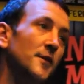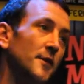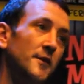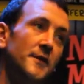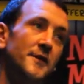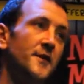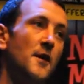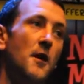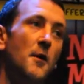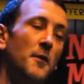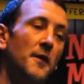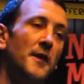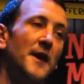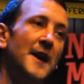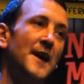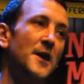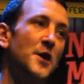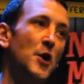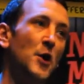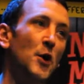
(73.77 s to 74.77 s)
It's not one that
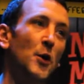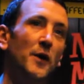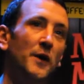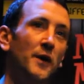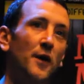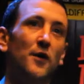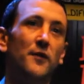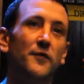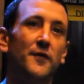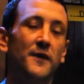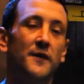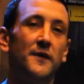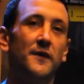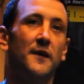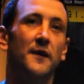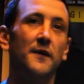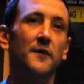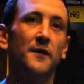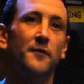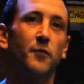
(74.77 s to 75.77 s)
I know and love and
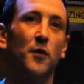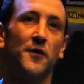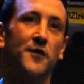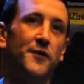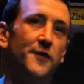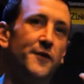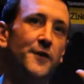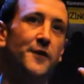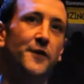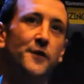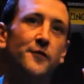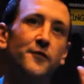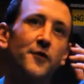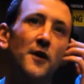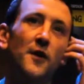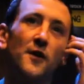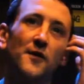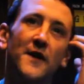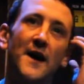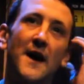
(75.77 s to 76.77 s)
have wanted to do for a
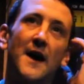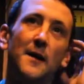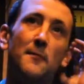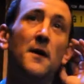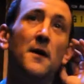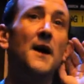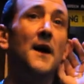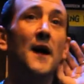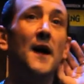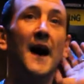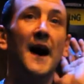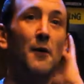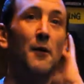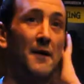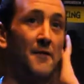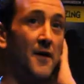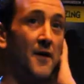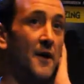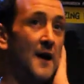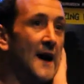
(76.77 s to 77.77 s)
long time.
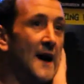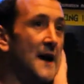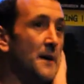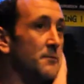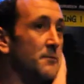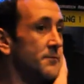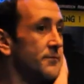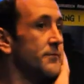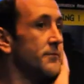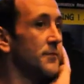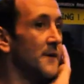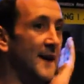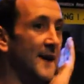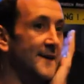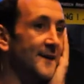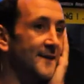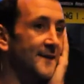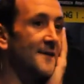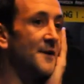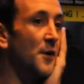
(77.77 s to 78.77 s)
However, I am
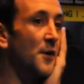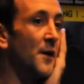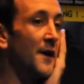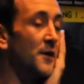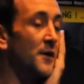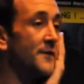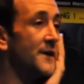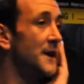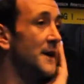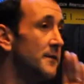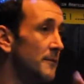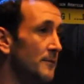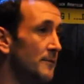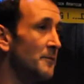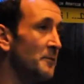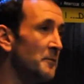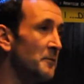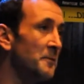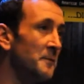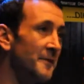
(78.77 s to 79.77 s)
getting to know and love it.
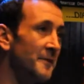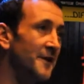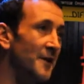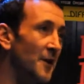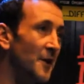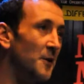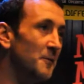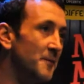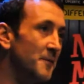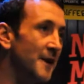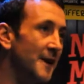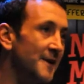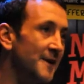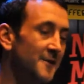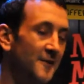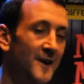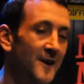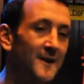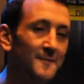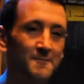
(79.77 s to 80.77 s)
Mm. So, yeah, it's
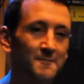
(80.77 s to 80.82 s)
great.